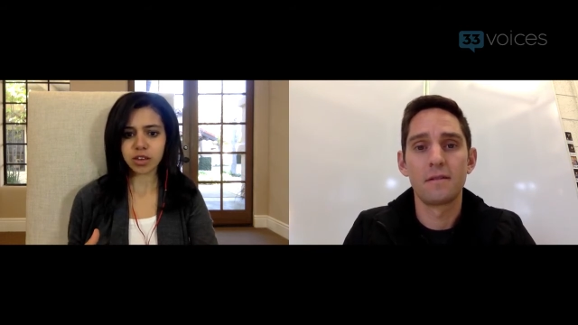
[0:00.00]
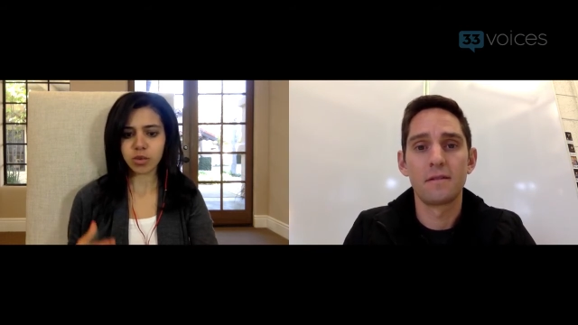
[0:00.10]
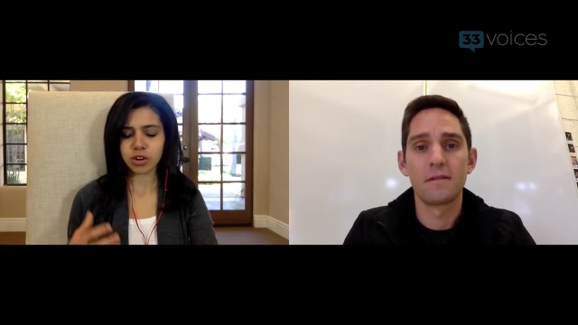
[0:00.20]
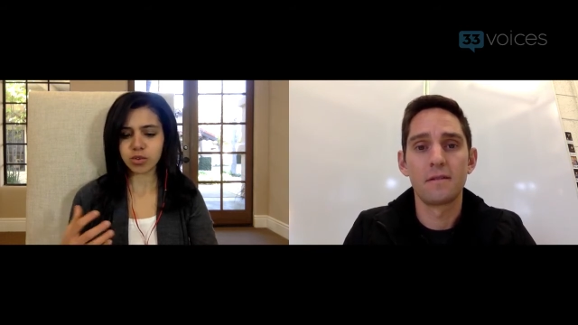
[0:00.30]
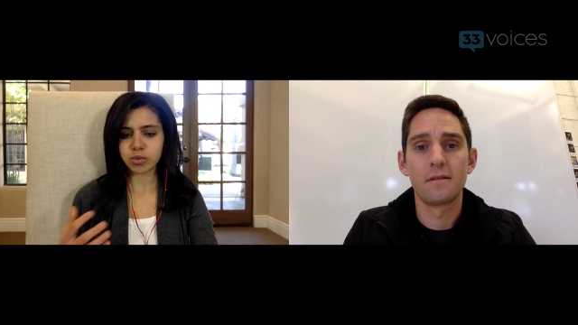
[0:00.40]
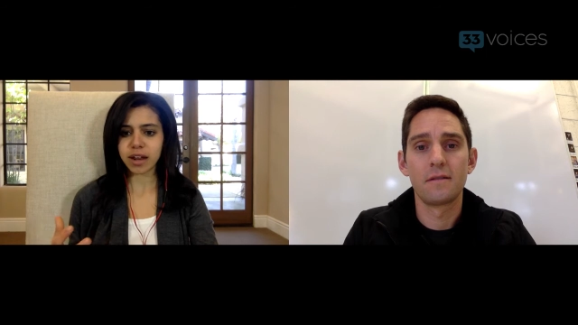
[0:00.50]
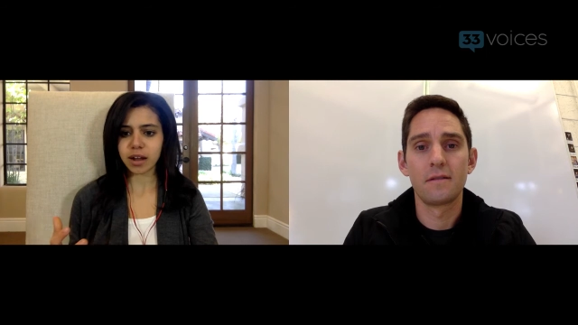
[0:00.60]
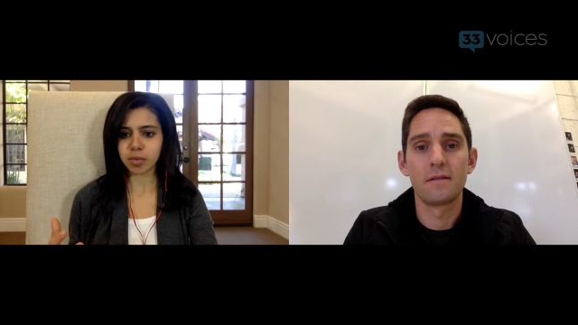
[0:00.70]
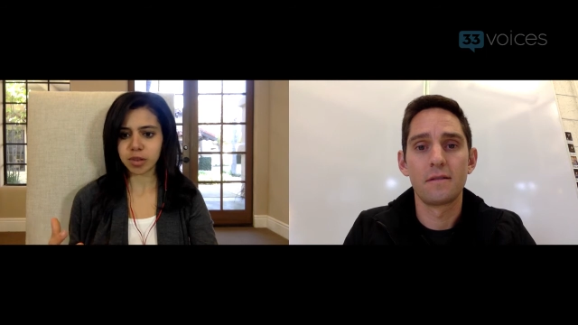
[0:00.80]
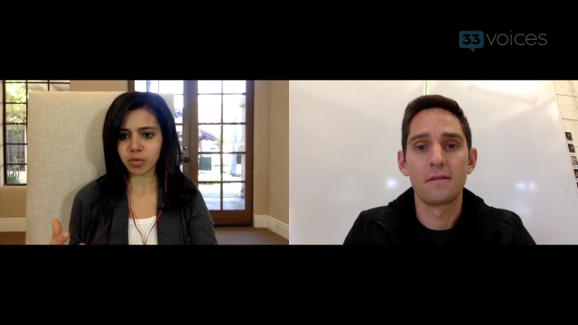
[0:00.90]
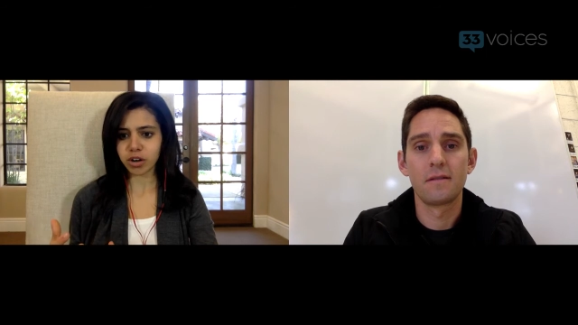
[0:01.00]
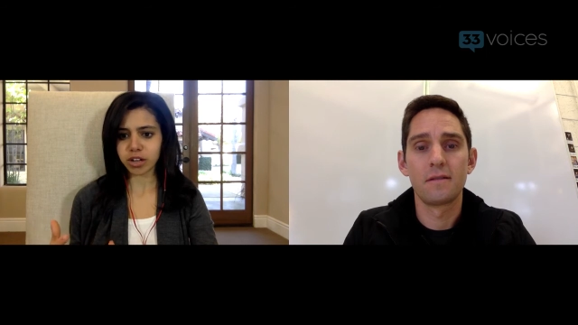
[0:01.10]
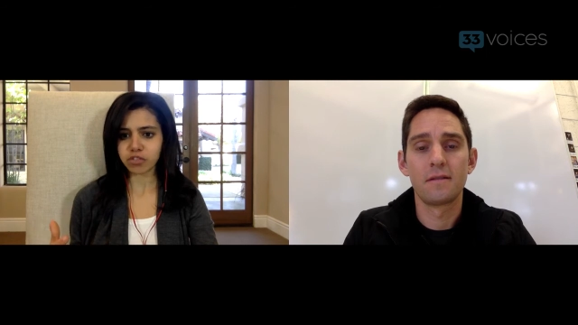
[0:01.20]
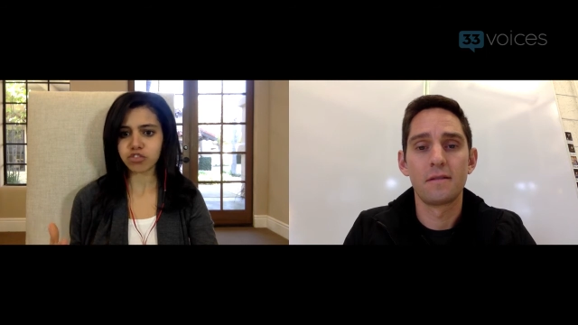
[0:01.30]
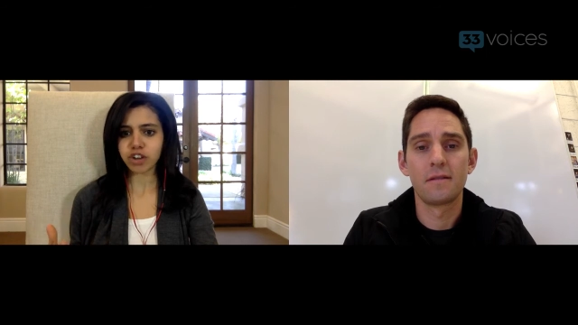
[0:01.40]
Speaker 1: when you get up in the
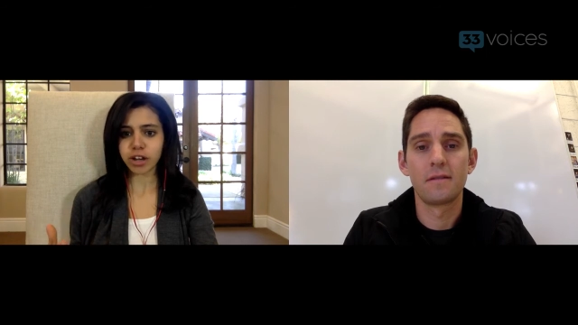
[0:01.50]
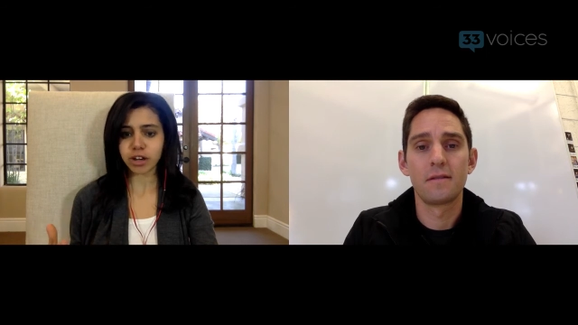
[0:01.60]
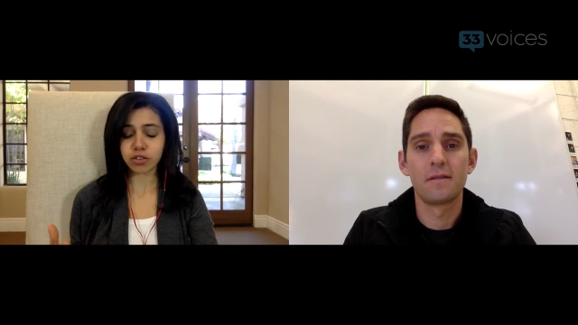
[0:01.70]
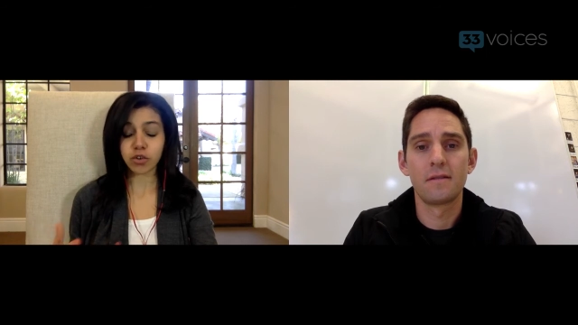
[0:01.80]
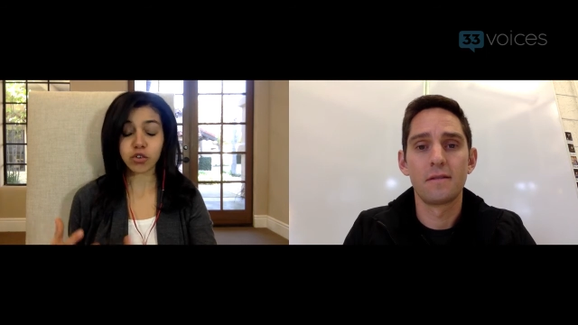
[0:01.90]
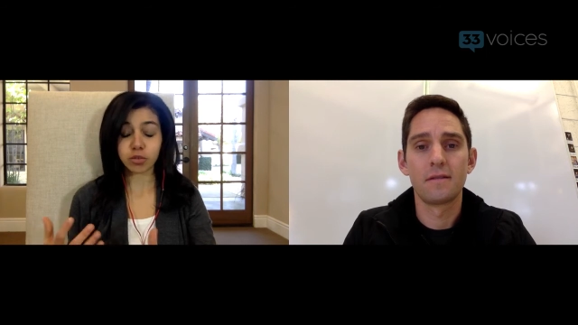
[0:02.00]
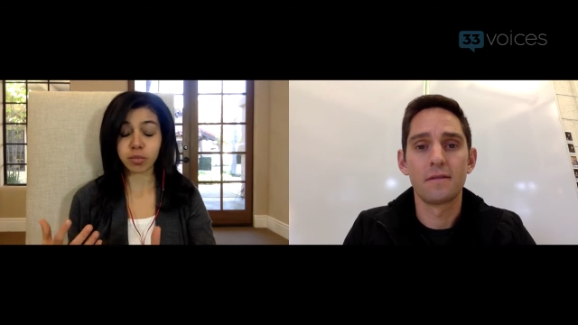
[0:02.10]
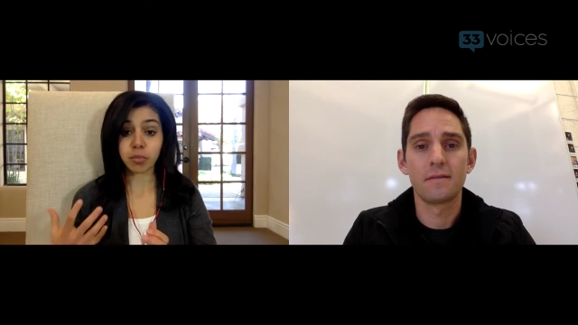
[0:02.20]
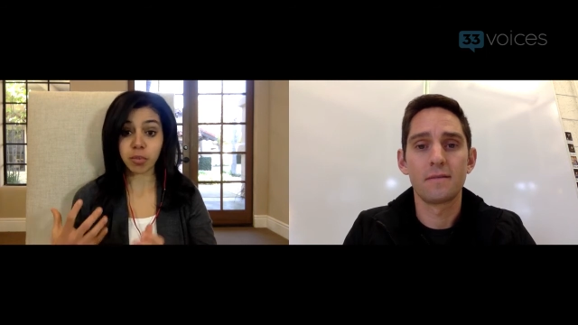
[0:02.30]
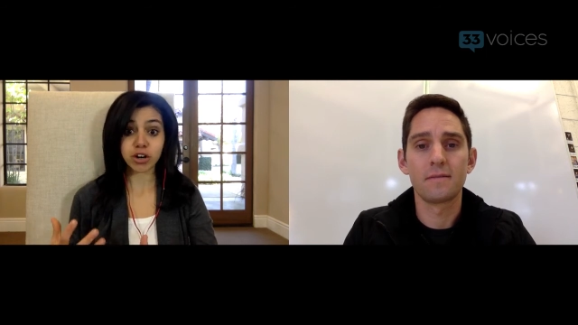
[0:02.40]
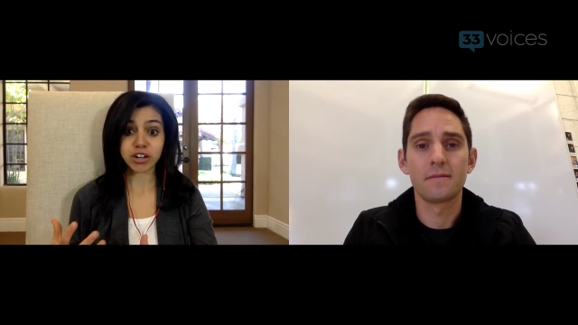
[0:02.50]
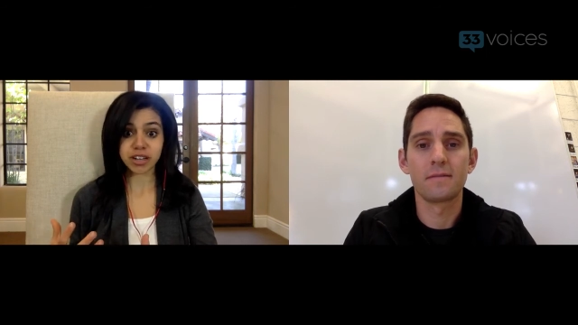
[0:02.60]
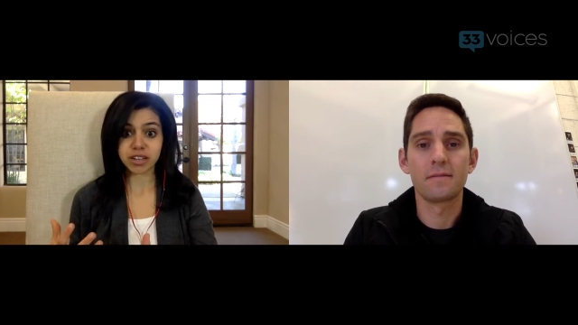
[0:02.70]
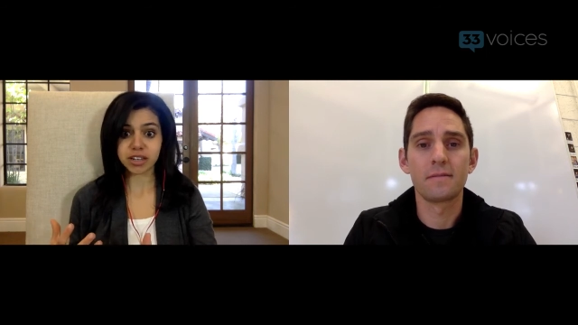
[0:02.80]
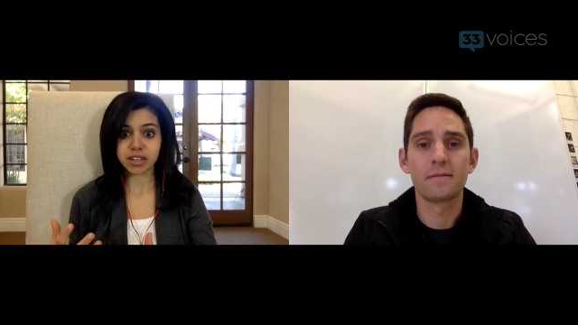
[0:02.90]
morning and you check your phone, you're
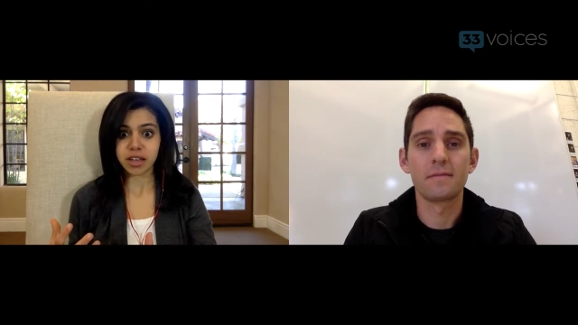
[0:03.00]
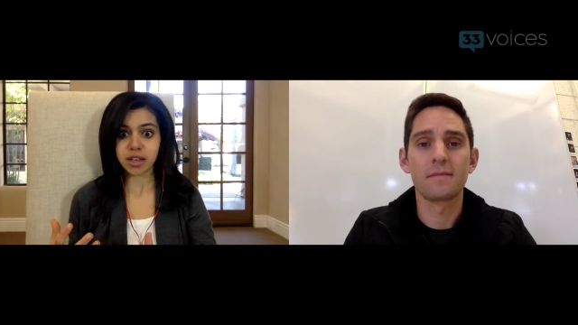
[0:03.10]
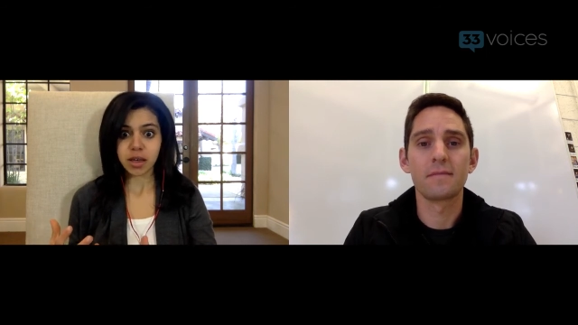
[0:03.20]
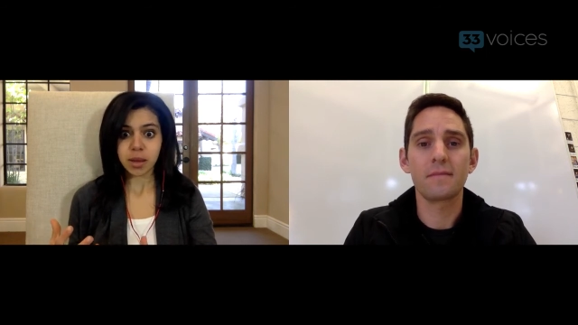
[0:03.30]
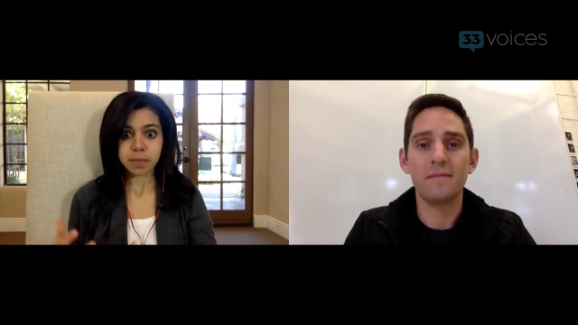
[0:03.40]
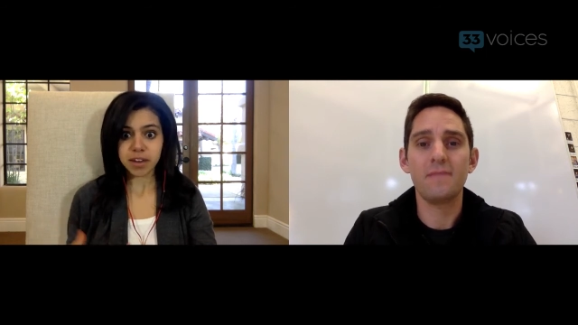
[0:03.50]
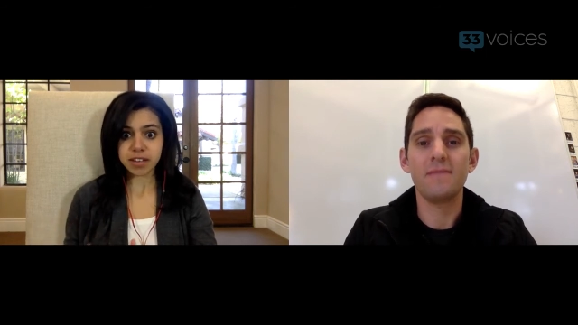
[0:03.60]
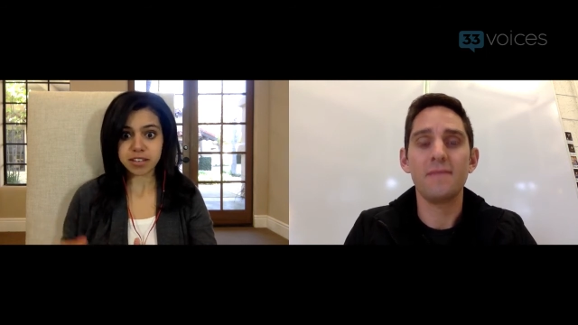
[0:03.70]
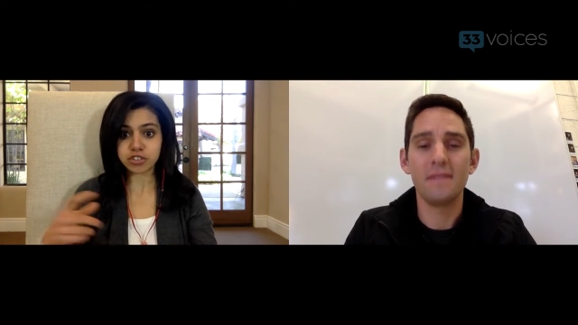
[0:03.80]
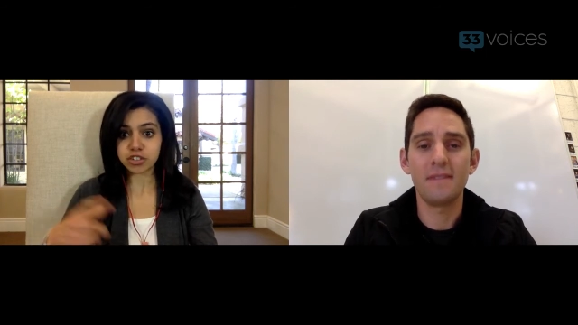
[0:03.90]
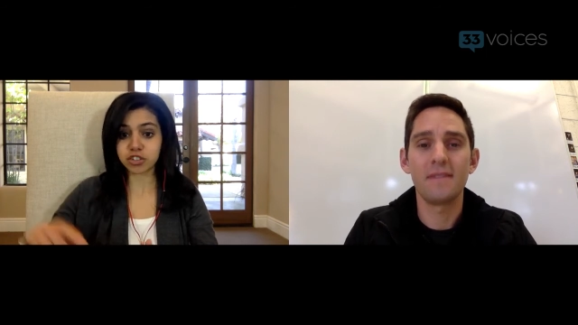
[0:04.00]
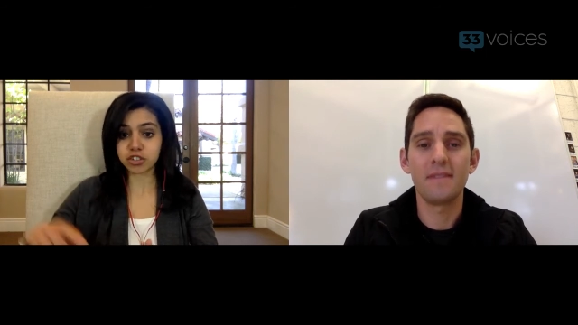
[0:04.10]
bombarded, because it's just,